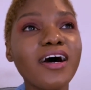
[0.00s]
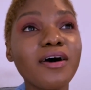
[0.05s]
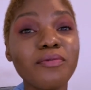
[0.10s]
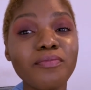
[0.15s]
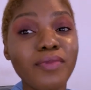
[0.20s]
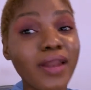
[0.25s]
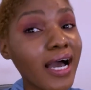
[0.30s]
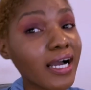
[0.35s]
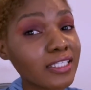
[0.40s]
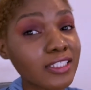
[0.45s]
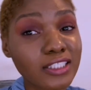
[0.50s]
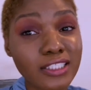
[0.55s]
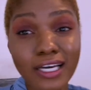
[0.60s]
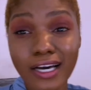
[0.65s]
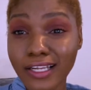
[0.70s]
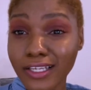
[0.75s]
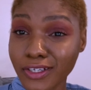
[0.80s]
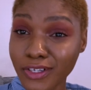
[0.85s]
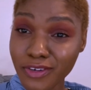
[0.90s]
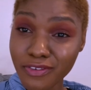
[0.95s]
Black
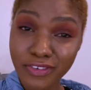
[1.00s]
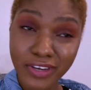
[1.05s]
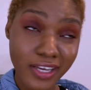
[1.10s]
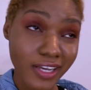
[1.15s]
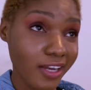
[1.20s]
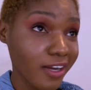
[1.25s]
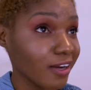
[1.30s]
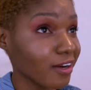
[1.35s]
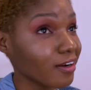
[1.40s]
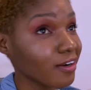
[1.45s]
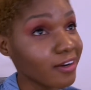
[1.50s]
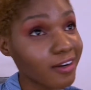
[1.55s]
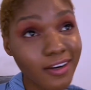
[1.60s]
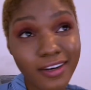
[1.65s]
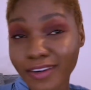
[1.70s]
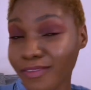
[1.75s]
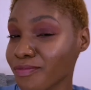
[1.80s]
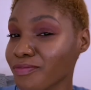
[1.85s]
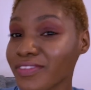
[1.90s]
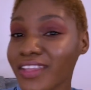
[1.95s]
scholar over here.
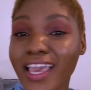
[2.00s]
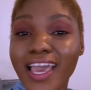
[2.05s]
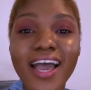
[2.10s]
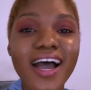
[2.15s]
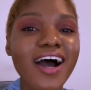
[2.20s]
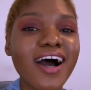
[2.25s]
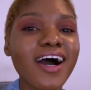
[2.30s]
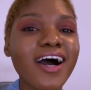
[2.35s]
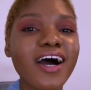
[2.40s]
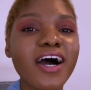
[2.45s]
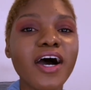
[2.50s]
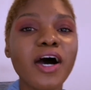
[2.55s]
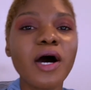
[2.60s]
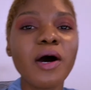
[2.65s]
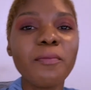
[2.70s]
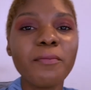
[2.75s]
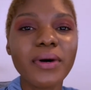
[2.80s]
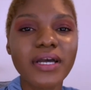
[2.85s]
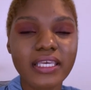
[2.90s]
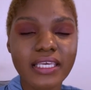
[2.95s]

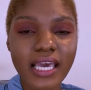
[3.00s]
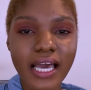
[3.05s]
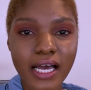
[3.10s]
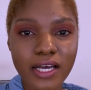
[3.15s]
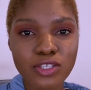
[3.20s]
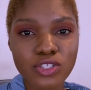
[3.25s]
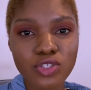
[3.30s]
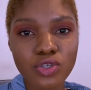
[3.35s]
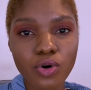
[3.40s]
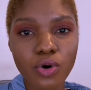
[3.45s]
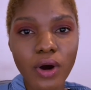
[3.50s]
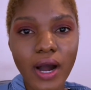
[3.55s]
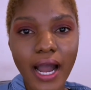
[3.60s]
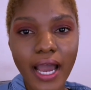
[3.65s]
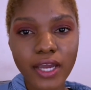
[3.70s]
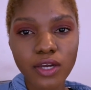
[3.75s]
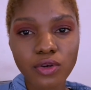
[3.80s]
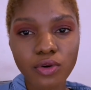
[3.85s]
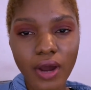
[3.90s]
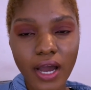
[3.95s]
But yeah, so
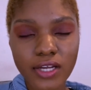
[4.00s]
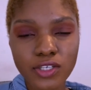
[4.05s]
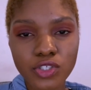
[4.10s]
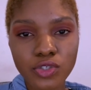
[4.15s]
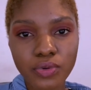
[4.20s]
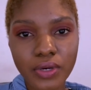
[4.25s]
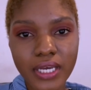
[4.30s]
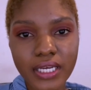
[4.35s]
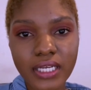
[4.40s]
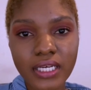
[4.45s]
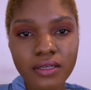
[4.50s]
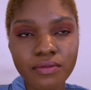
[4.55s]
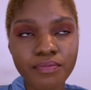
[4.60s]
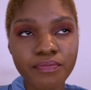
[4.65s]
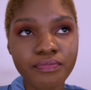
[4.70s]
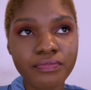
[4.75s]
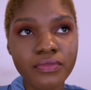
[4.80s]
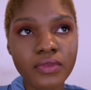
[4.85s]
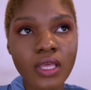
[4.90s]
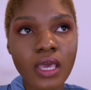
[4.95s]
I graduated,
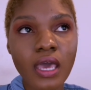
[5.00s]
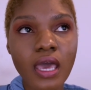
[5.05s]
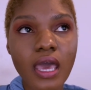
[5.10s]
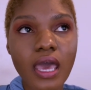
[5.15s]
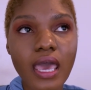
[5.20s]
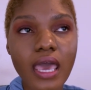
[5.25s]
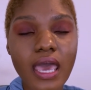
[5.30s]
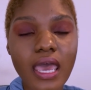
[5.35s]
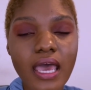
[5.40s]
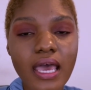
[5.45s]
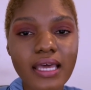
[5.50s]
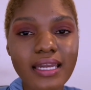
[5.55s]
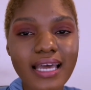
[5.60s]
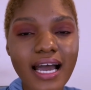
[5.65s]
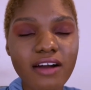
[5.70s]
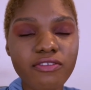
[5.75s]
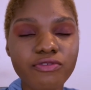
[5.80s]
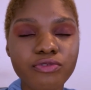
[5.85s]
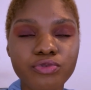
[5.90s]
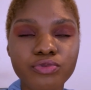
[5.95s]
and
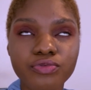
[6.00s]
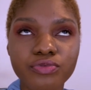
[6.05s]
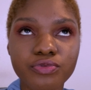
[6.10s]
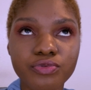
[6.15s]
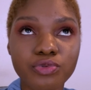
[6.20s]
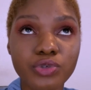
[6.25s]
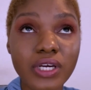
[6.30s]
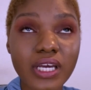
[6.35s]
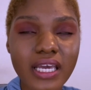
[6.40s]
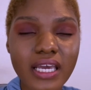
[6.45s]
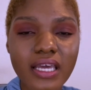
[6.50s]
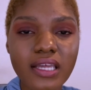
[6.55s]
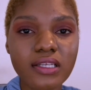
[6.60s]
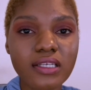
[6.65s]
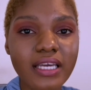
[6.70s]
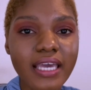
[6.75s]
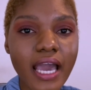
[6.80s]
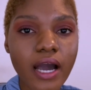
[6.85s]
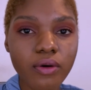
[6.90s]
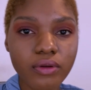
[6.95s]
I've written
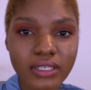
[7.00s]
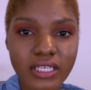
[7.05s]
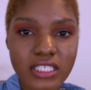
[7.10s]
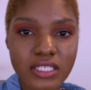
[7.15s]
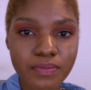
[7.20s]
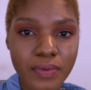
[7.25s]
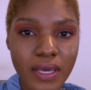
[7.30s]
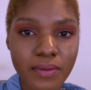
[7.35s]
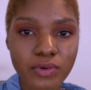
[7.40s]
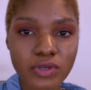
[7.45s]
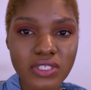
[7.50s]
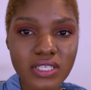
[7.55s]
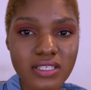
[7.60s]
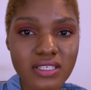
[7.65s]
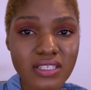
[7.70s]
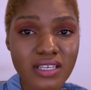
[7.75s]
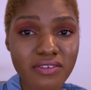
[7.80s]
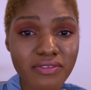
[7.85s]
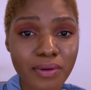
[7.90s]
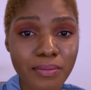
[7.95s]
countless papers and
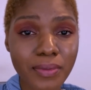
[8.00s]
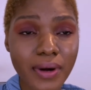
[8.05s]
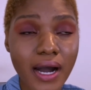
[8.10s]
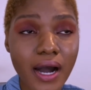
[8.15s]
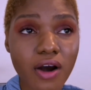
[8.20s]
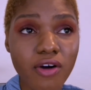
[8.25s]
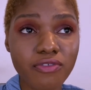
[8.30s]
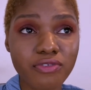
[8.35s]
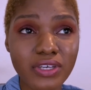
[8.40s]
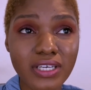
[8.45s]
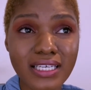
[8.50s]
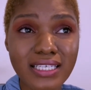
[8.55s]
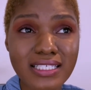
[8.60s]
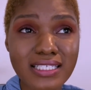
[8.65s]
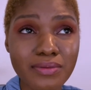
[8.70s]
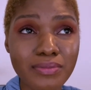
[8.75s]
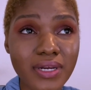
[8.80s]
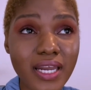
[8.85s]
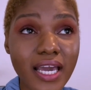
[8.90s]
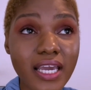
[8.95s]
stuff about
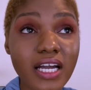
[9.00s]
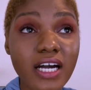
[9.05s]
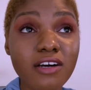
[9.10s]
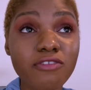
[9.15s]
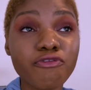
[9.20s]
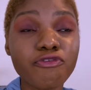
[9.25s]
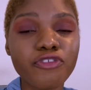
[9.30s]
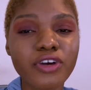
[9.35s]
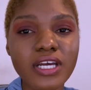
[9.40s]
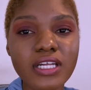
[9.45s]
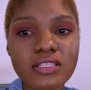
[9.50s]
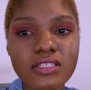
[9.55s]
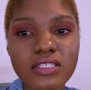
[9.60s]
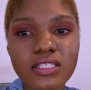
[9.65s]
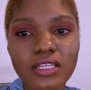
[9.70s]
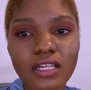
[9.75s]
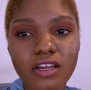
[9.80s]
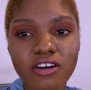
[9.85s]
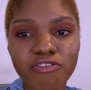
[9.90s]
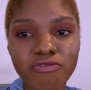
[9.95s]
veganism, and I convinced
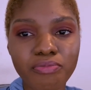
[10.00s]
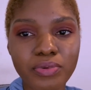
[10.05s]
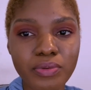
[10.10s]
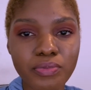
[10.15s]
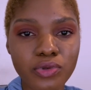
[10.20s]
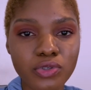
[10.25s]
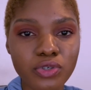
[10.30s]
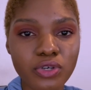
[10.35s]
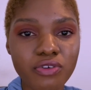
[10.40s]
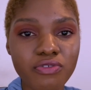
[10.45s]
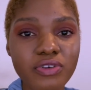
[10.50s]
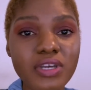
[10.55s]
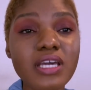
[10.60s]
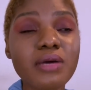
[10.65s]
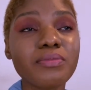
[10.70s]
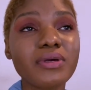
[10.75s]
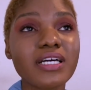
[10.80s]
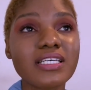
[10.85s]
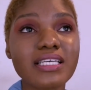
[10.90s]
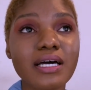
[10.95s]
a lot of people to go vegan
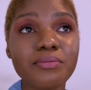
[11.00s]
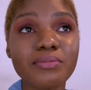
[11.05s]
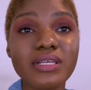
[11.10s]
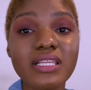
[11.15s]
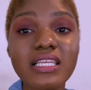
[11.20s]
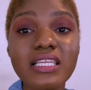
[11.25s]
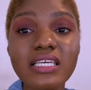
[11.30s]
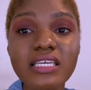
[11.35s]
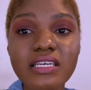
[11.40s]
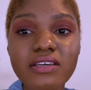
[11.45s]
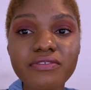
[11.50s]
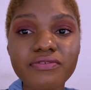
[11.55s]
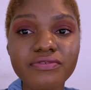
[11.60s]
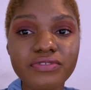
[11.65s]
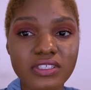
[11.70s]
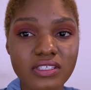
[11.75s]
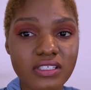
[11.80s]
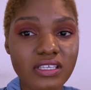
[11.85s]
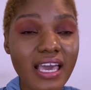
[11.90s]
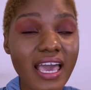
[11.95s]
because I
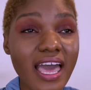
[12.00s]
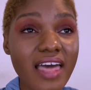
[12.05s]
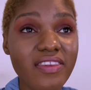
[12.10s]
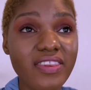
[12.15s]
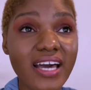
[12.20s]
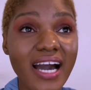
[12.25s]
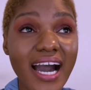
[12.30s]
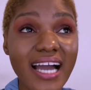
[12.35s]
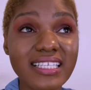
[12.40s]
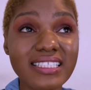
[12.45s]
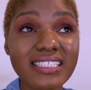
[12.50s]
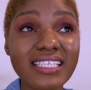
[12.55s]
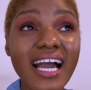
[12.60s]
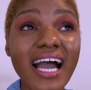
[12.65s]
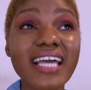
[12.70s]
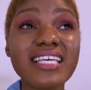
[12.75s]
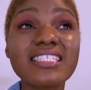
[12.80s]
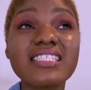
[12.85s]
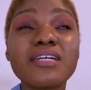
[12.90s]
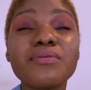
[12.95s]
believed in the idea.
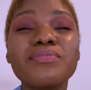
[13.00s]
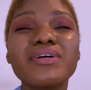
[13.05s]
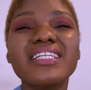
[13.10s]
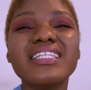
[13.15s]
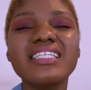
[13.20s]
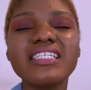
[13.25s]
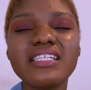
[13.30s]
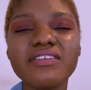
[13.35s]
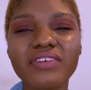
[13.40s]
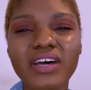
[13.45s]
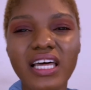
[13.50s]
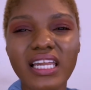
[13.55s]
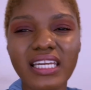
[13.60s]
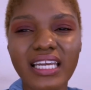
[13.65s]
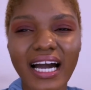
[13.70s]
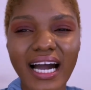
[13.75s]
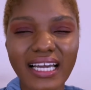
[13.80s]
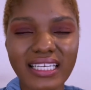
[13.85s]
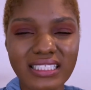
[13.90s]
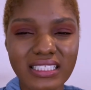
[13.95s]
I still believe in
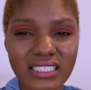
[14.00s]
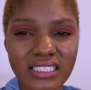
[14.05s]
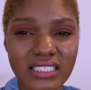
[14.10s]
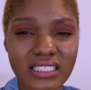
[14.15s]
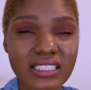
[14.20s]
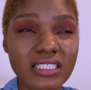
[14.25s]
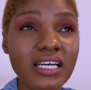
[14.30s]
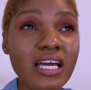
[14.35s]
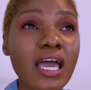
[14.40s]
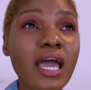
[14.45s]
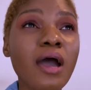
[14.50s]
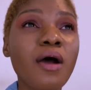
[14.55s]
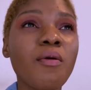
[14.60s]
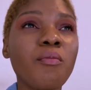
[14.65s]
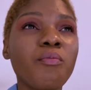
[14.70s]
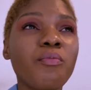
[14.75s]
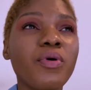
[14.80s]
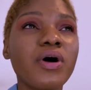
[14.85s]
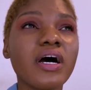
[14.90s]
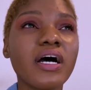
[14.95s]
the idea,
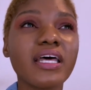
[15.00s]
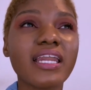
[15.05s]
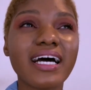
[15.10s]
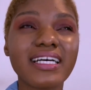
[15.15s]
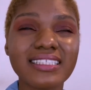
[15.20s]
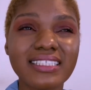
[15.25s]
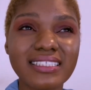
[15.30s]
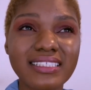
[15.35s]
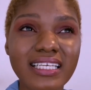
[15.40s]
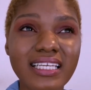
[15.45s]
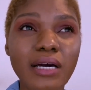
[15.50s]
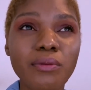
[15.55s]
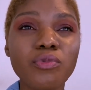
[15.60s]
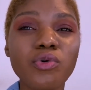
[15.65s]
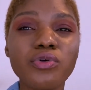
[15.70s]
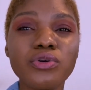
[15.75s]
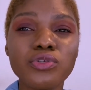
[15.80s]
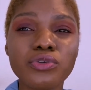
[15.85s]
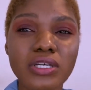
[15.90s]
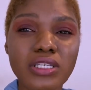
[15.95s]
but as I said, I'm
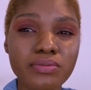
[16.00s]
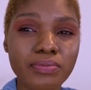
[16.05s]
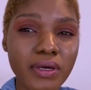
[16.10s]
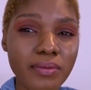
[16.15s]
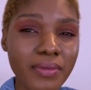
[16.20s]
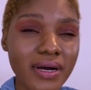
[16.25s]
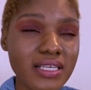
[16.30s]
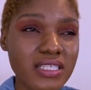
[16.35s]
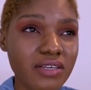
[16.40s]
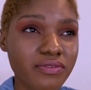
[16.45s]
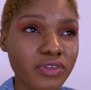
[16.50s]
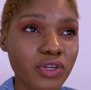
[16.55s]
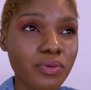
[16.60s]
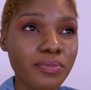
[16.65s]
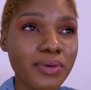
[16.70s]
going to explain myself a little